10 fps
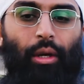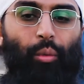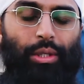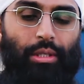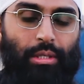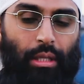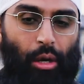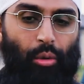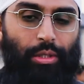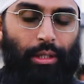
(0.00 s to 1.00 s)
which is
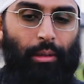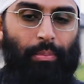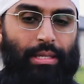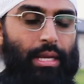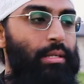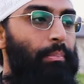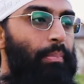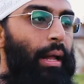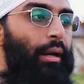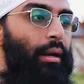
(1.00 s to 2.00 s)
now taking place as a
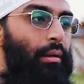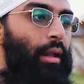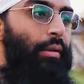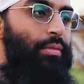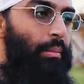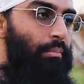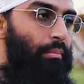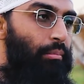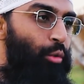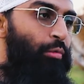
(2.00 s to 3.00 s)
Black Lives
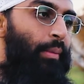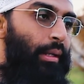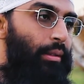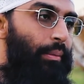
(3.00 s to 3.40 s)
movement.